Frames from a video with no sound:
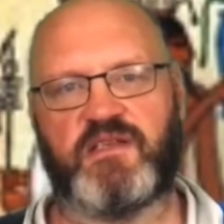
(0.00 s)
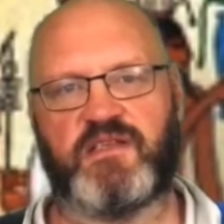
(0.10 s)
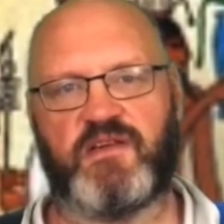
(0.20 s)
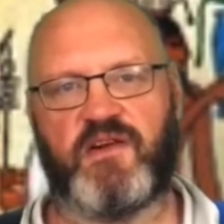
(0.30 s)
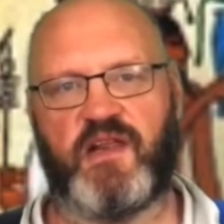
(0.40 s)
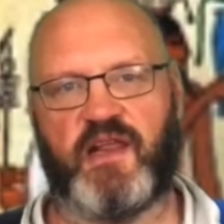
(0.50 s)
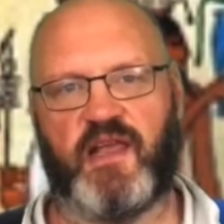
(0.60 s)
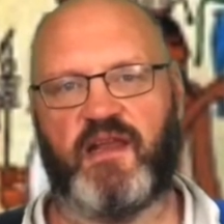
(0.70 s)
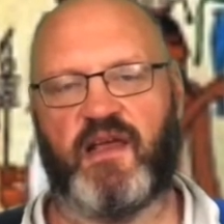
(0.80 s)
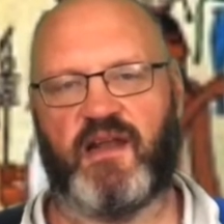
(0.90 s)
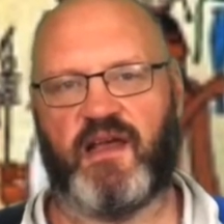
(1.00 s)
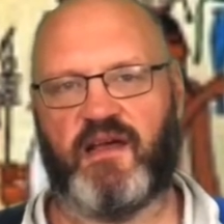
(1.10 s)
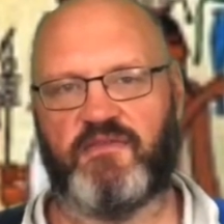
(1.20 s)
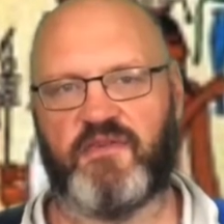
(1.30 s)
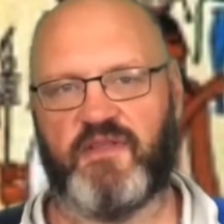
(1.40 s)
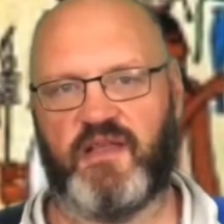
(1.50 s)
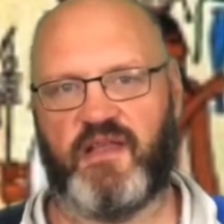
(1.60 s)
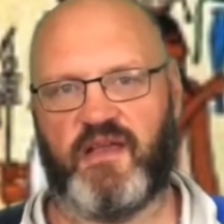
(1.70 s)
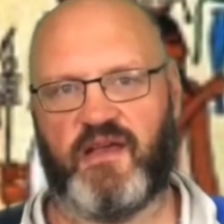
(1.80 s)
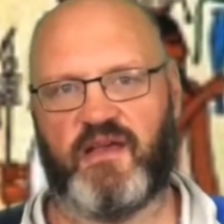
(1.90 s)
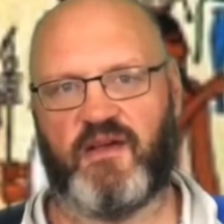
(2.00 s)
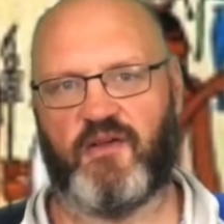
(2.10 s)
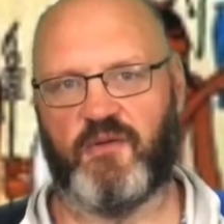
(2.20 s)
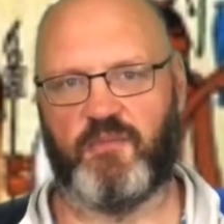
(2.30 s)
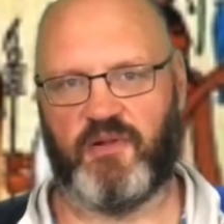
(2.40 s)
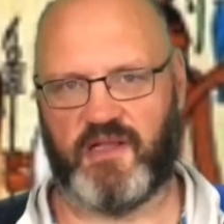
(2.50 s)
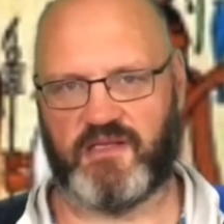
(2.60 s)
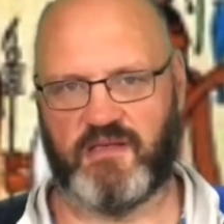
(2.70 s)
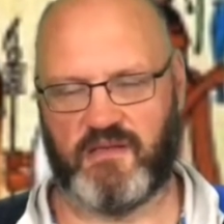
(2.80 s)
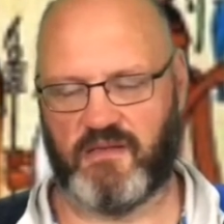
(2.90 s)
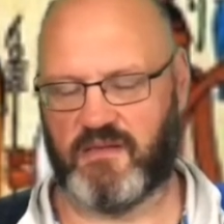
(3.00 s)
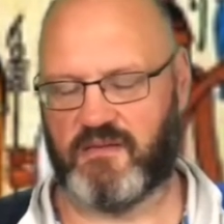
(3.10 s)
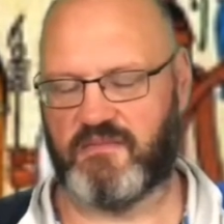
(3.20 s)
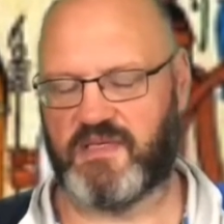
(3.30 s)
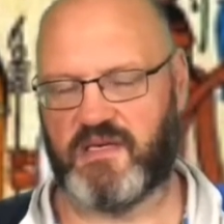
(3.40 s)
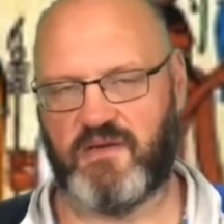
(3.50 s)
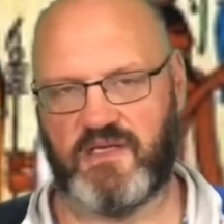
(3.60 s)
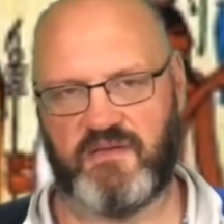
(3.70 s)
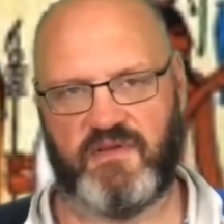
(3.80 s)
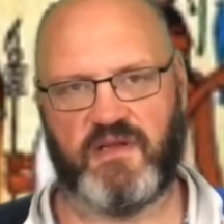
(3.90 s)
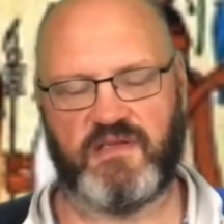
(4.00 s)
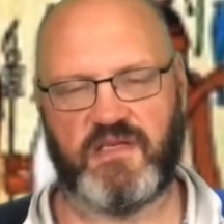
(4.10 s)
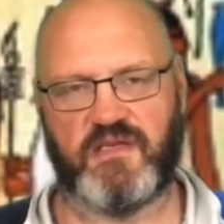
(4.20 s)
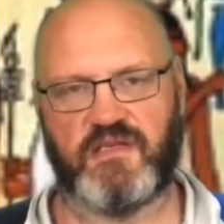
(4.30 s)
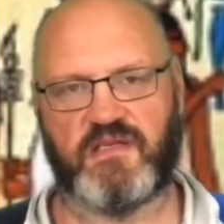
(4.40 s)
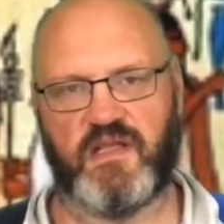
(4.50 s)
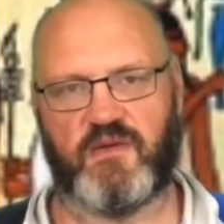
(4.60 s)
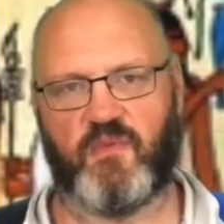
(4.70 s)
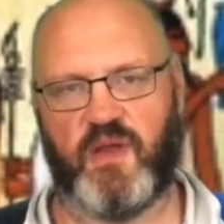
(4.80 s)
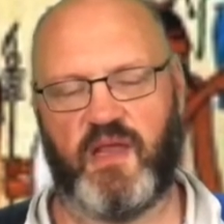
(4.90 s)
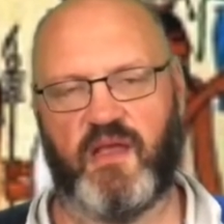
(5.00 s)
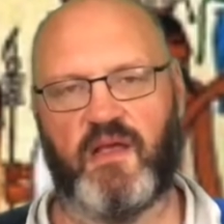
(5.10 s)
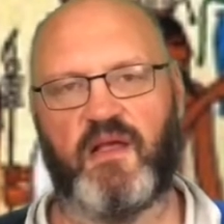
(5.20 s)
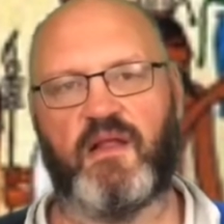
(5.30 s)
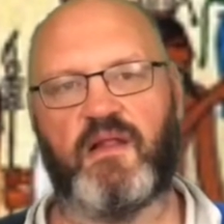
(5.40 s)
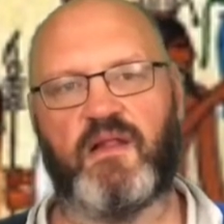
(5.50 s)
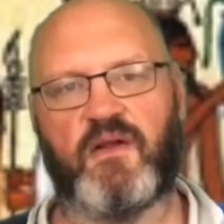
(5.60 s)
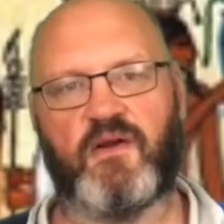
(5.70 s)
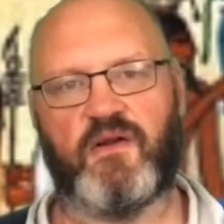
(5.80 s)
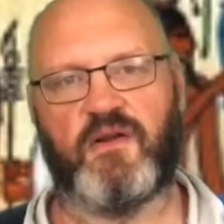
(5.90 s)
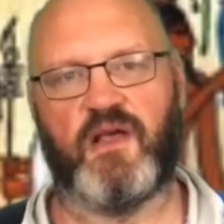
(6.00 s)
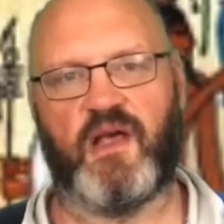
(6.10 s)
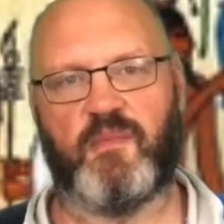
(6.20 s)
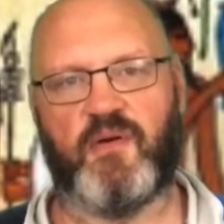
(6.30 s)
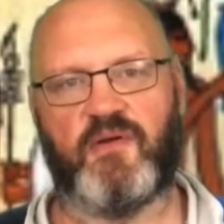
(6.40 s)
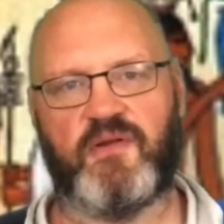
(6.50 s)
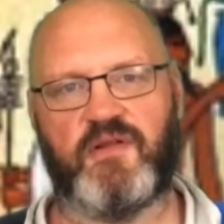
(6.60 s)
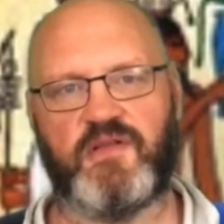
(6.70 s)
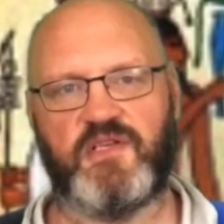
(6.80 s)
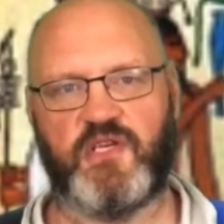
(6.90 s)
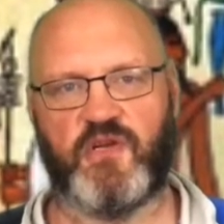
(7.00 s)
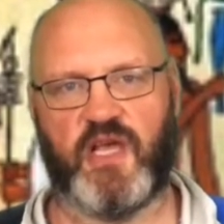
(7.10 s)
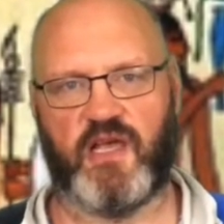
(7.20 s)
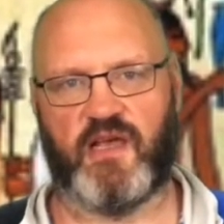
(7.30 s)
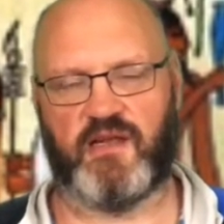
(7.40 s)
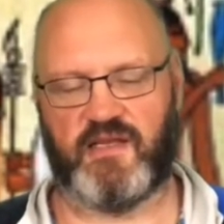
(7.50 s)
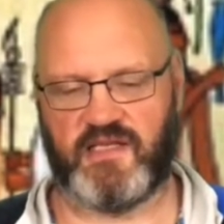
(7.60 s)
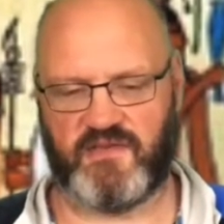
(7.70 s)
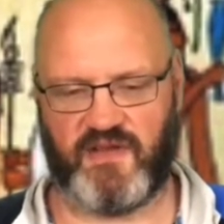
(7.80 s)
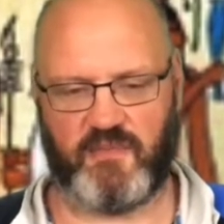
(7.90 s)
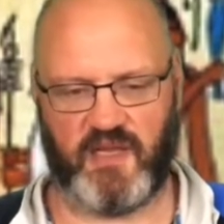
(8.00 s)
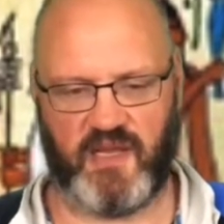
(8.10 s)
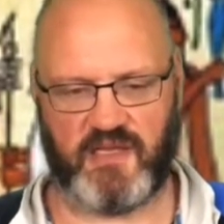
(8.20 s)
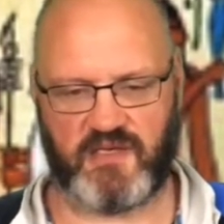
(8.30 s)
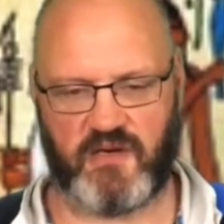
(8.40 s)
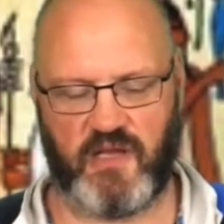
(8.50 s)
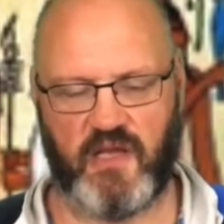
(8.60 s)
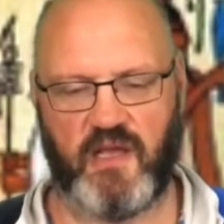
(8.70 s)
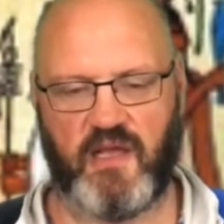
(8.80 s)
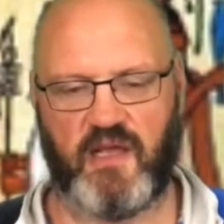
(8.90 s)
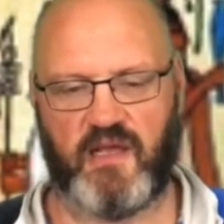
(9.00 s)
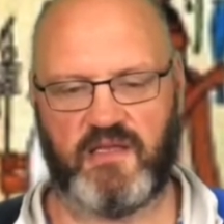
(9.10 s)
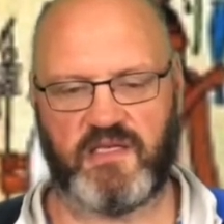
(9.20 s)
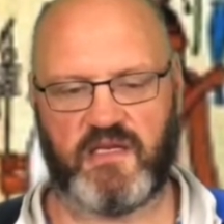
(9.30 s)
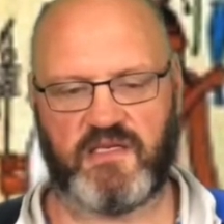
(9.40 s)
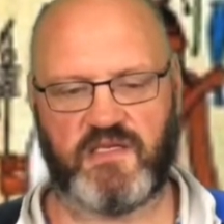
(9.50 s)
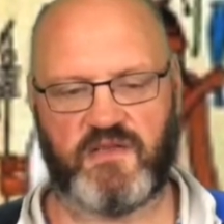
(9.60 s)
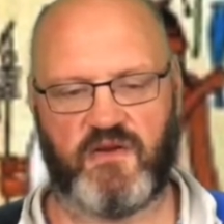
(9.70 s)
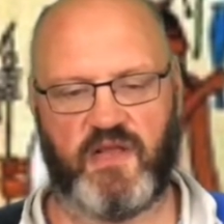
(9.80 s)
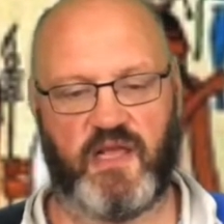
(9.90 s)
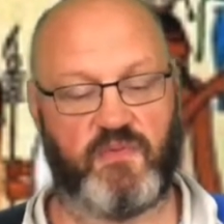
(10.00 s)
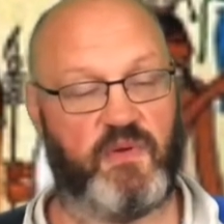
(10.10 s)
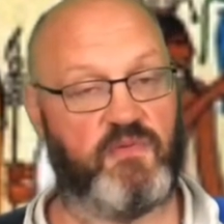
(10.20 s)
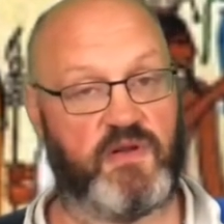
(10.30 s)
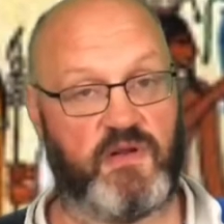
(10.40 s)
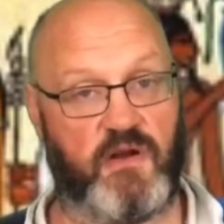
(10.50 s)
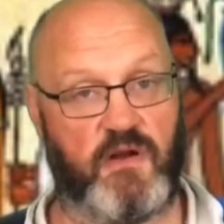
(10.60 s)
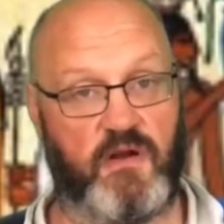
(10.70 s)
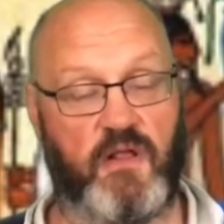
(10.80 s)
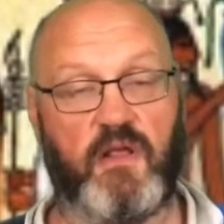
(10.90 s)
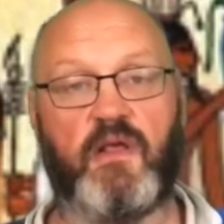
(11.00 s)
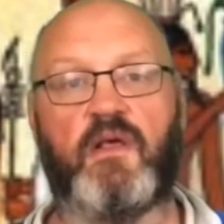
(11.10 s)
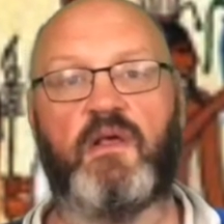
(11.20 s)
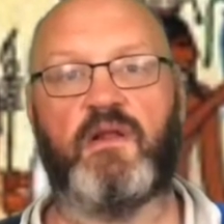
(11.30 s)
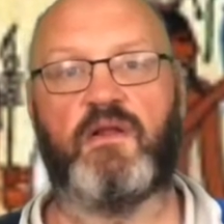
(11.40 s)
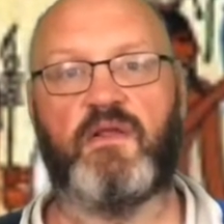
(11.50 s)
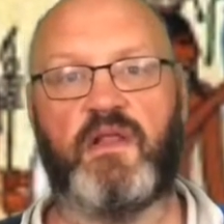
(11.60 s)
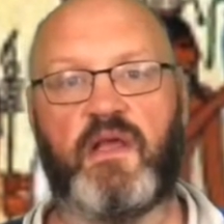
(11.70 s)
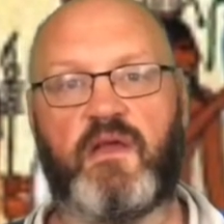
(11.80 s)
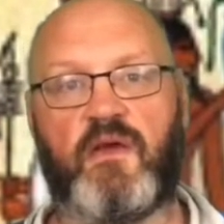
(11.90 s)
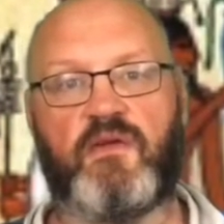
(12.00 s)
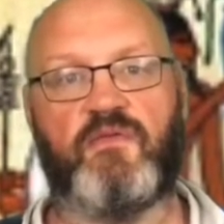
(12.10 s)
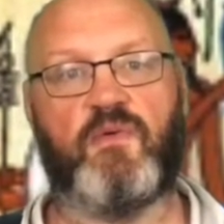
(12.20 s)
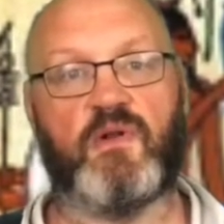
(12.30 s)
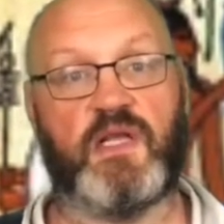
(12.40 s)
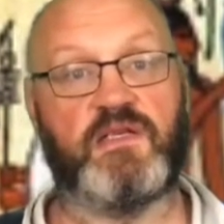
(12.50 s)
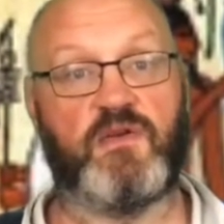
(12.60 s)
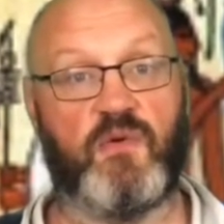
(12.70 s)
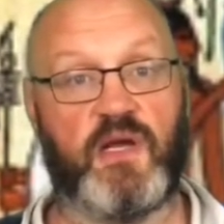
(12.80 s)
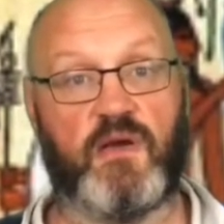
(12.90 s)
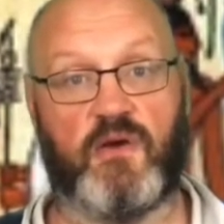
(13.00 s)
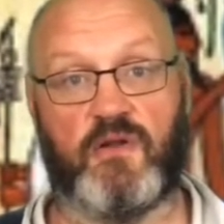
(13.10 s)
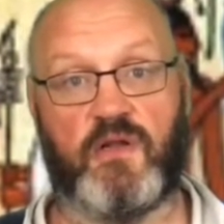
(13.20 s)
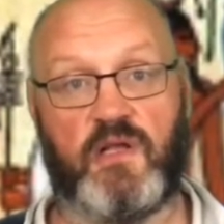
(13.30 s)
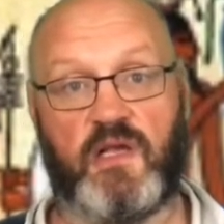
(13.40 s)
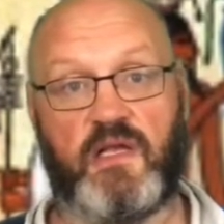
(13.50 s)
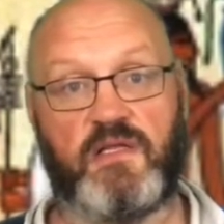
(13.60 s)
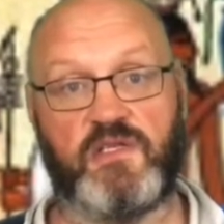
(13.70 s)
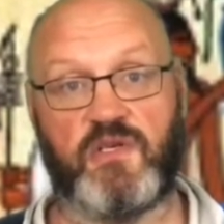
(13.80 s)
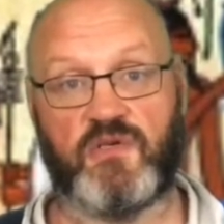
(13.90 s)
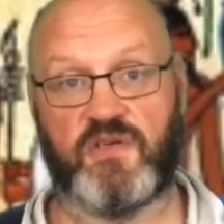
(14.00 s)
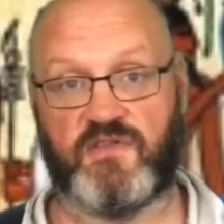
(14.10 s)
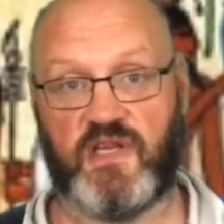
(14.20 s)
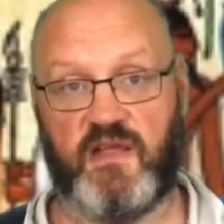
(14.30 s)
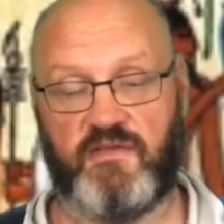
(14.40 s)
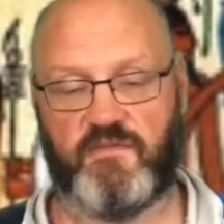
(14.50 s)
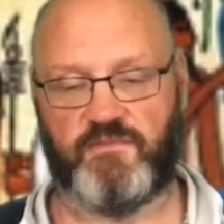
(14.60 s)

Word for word: 39, and after the uh, unpleasant series of incidents that we learn about Judah and his family yesterday in Genesis 38, we return to the account of what is going on in Joseph's life.